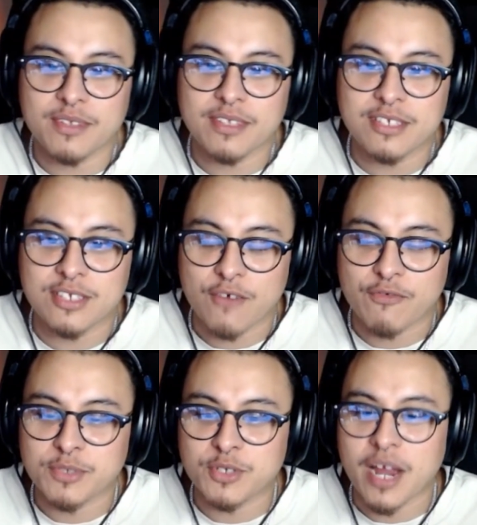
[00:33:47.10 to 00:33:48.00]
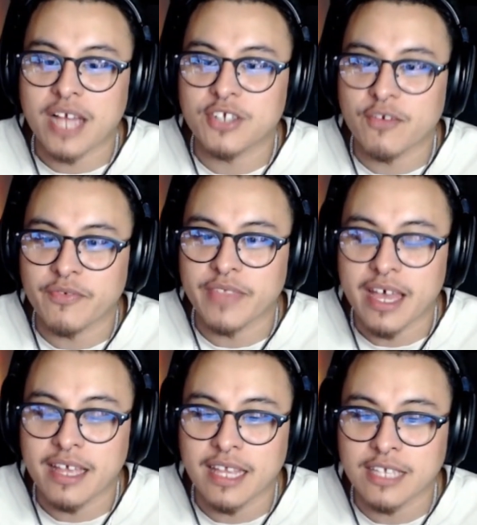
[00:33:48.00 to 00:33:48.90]
start mm. from scratch off of
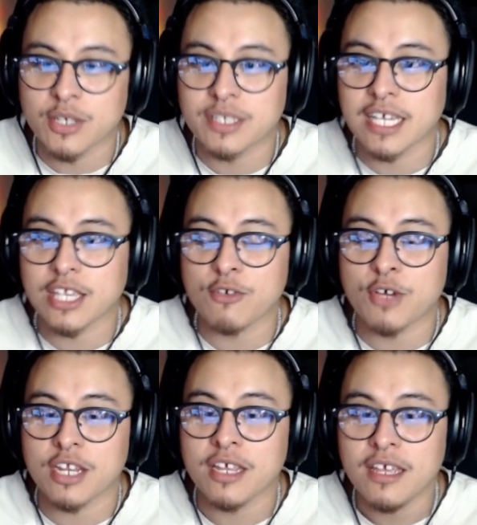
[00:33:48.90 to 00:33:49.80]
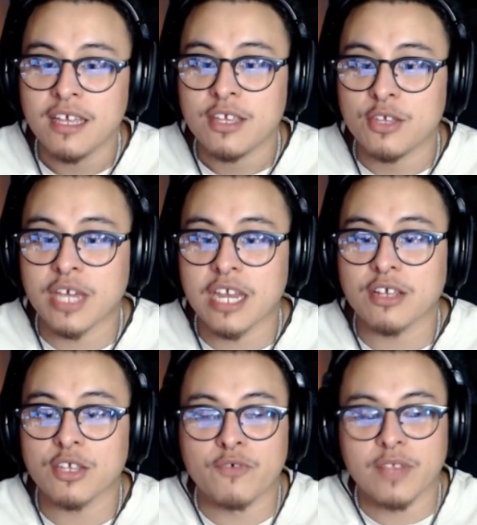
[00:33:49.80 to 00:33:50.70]
that like oh, so it's I, like you could you could
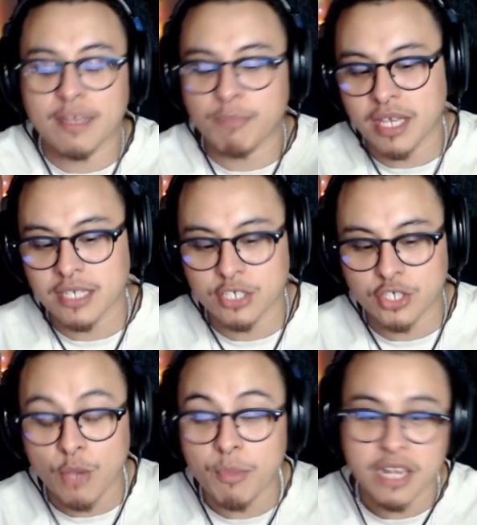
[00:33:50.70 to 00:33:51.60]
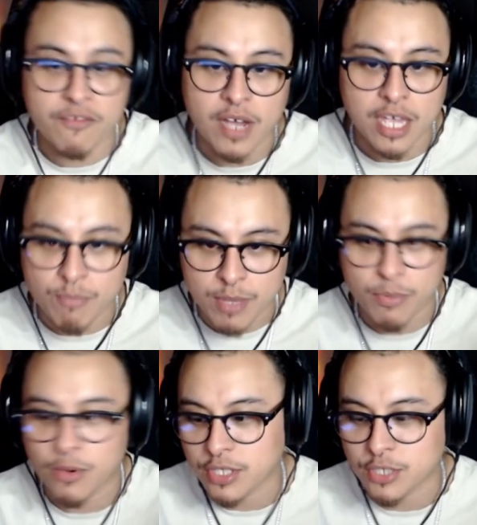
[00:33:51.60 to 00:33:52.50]
you could like because there's so many fucking
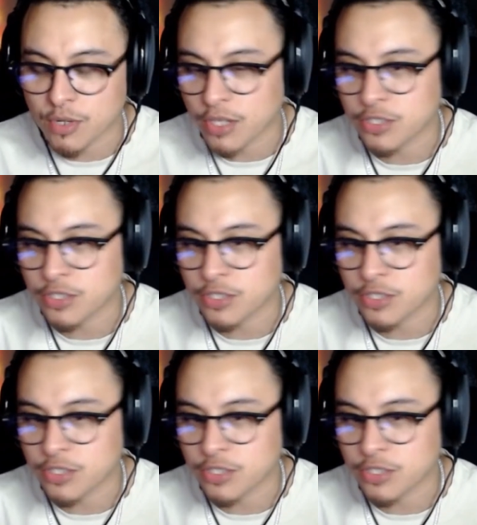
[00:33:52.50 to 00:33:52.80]
people in this world.